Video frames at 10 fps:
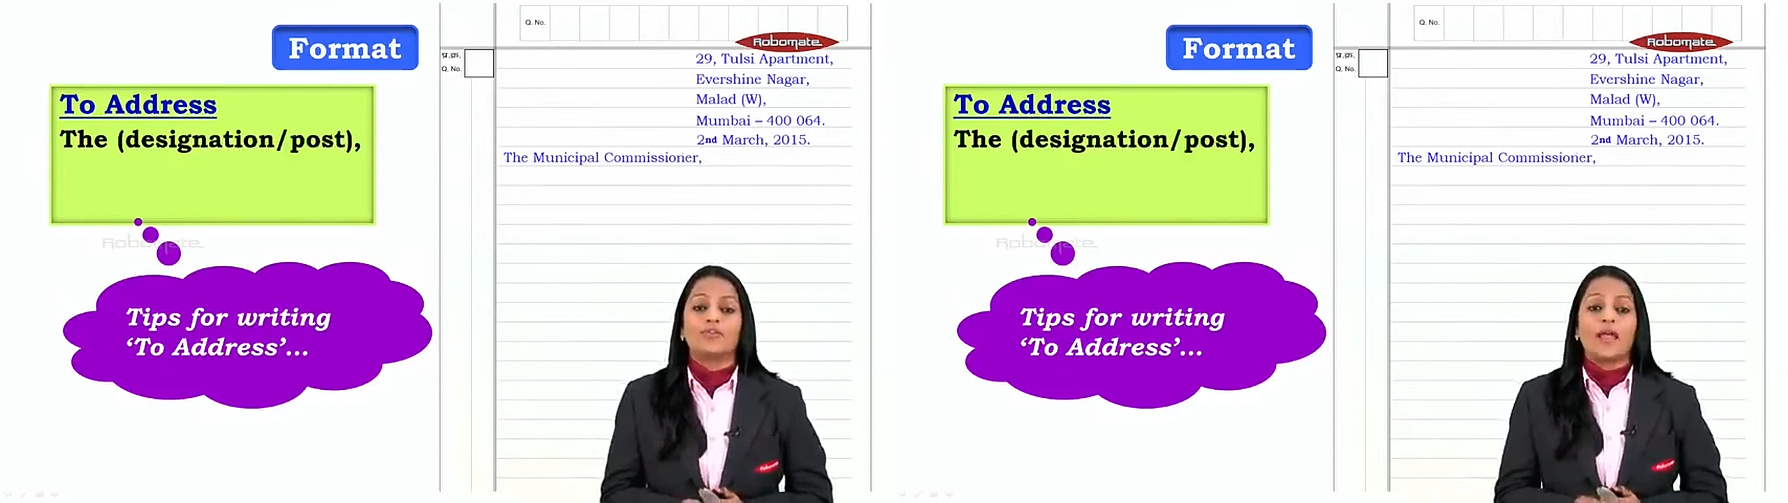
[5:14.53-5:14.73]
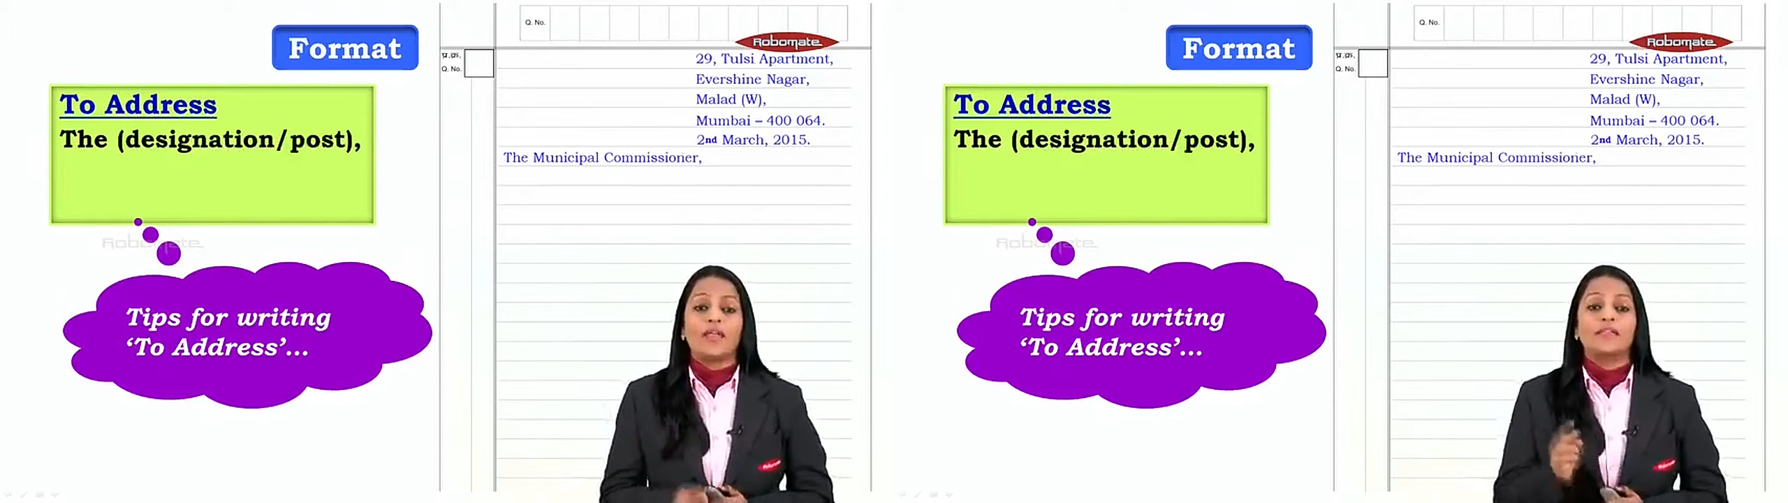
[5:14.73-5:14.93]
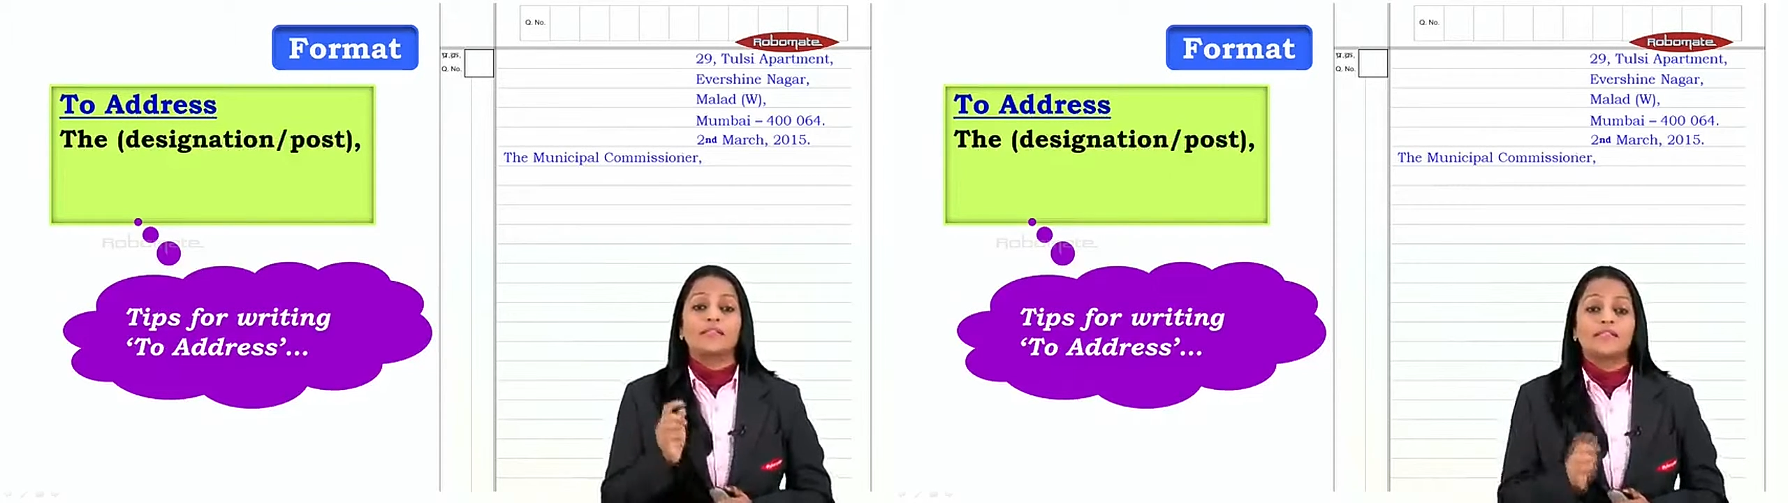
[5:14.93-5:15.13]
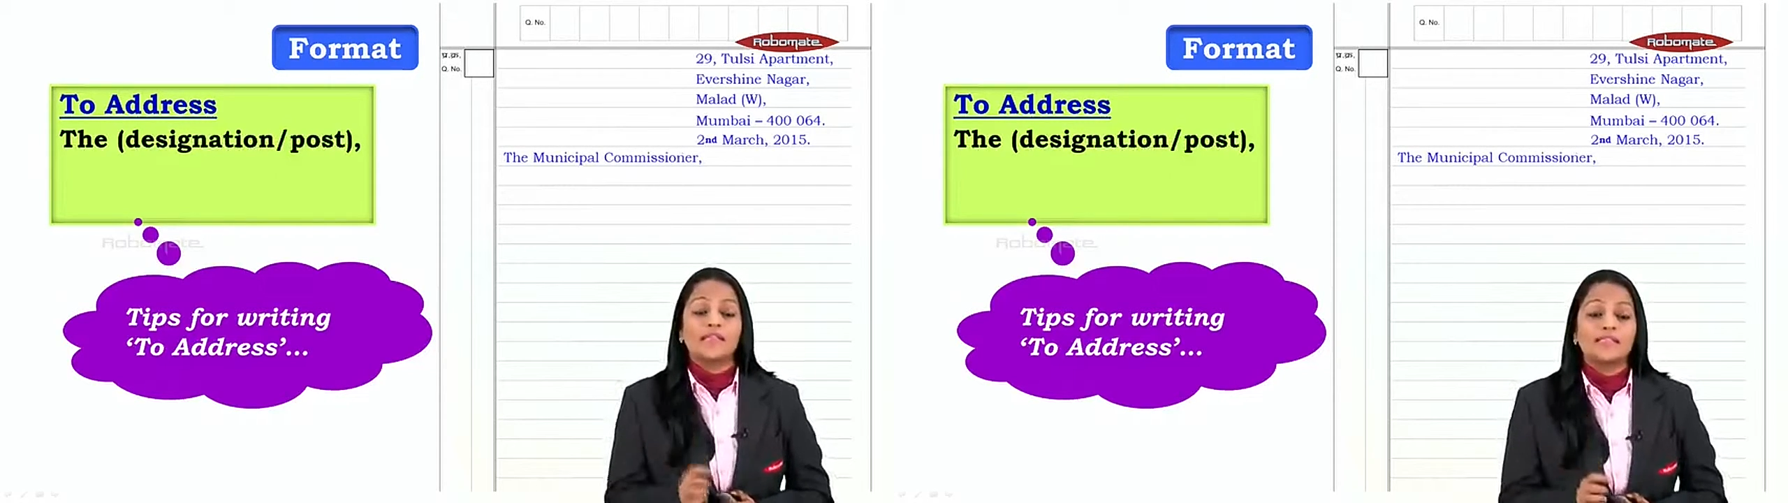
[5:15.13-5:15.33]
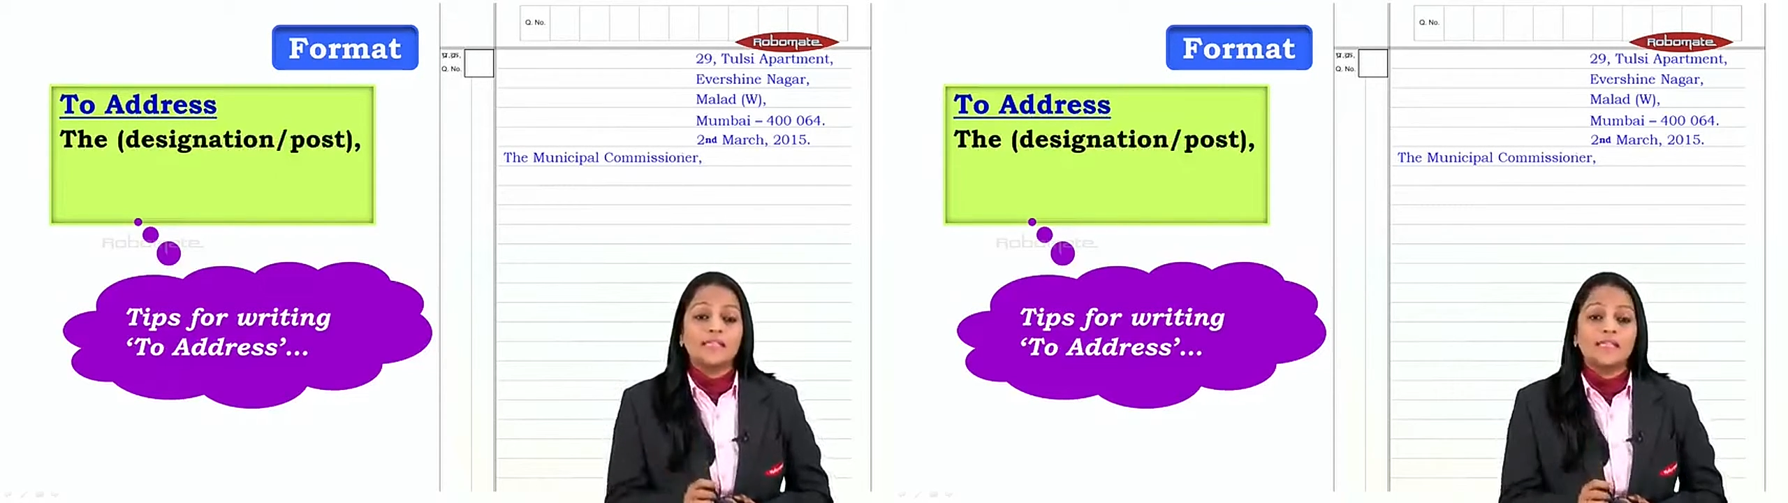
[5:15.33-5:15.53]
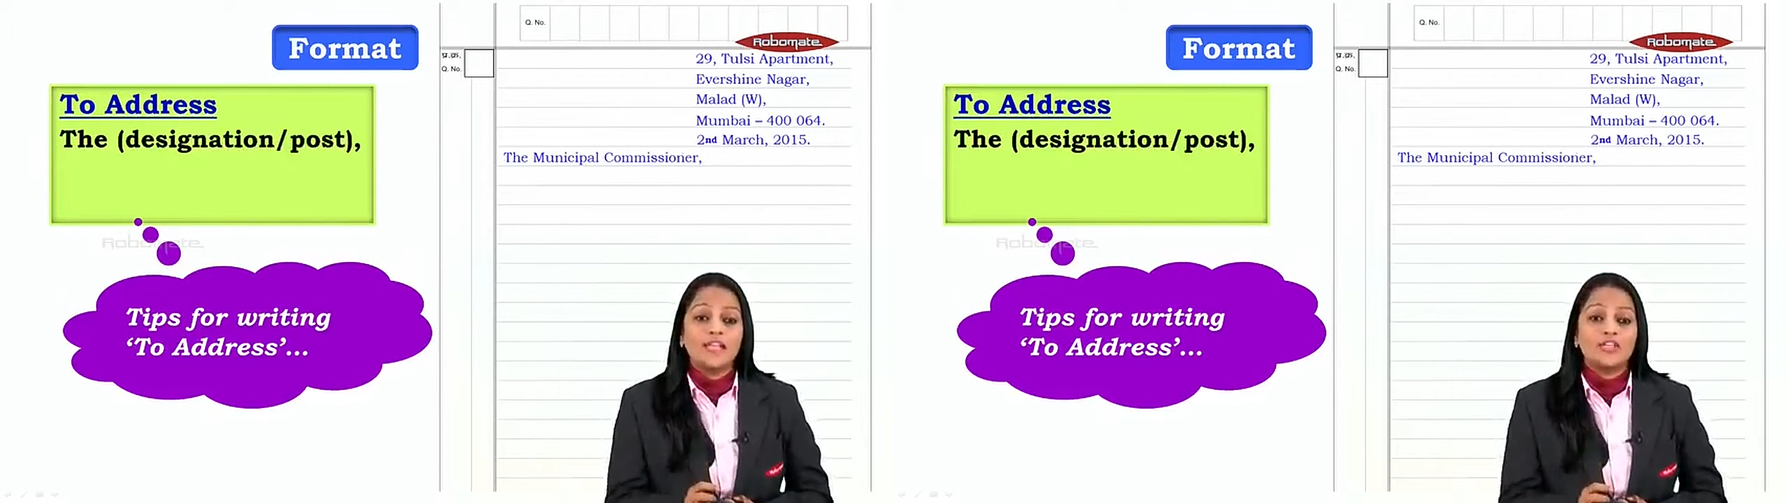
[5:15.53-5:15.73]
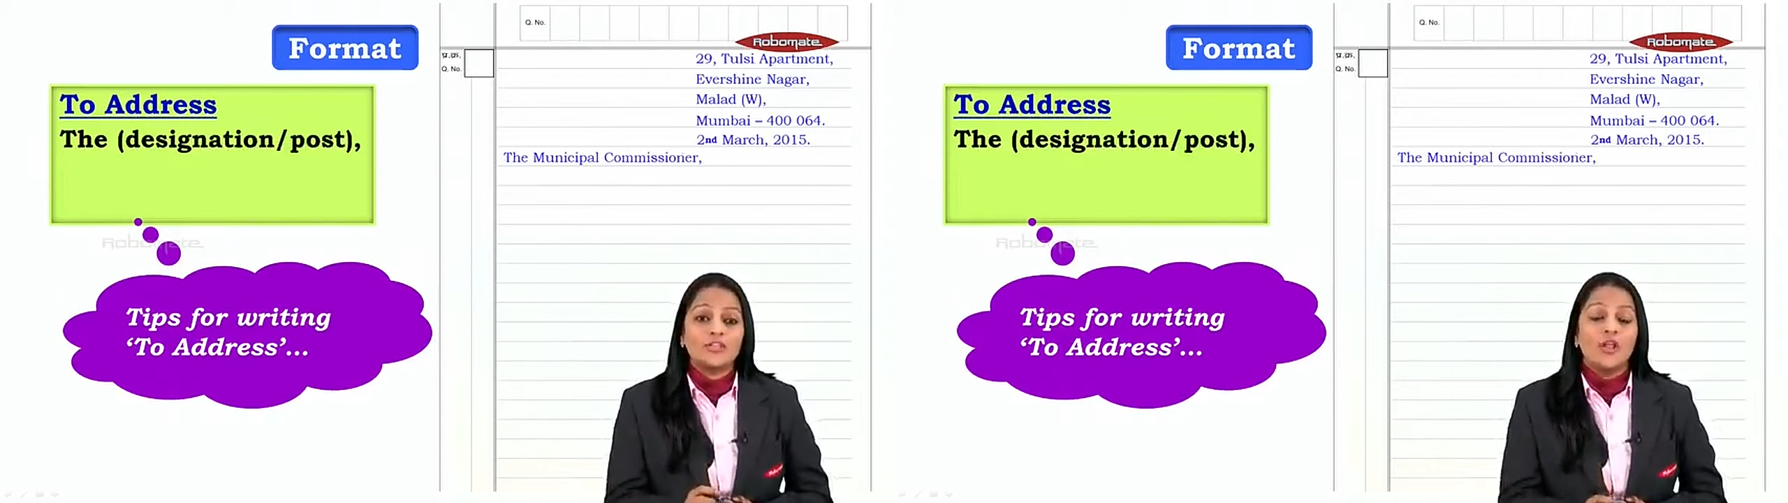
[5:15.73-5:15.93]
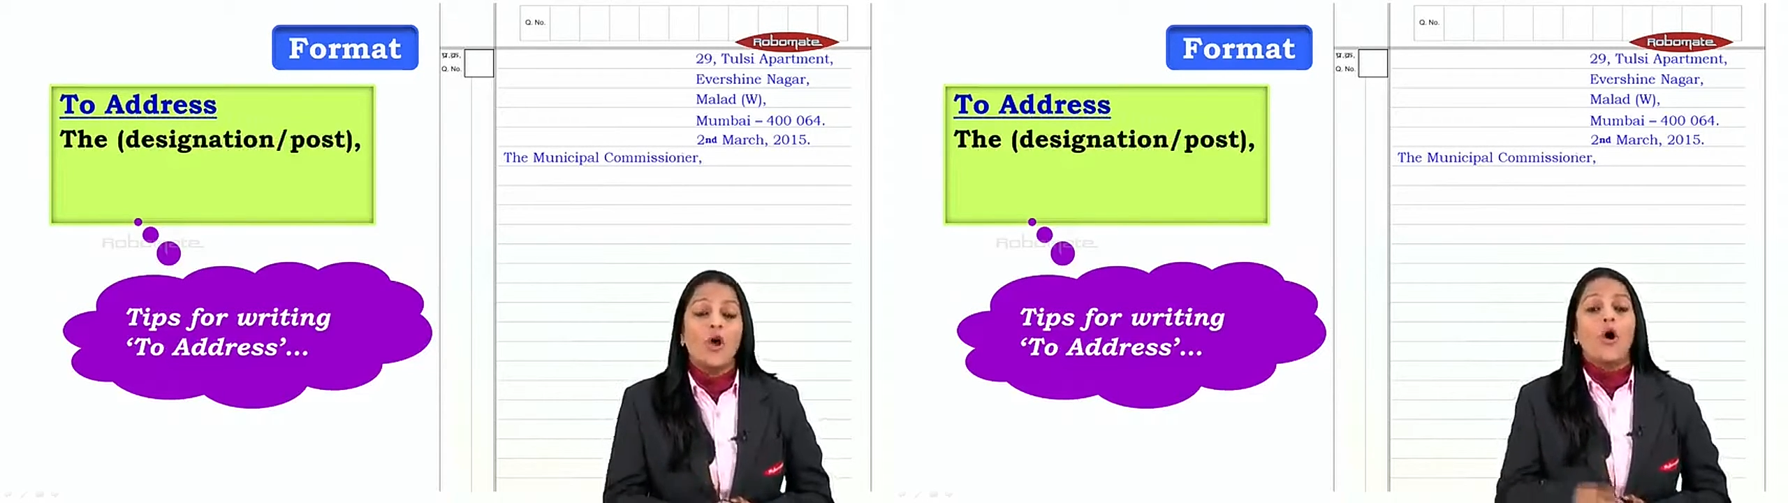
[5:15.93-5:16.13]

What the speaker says: to write the designation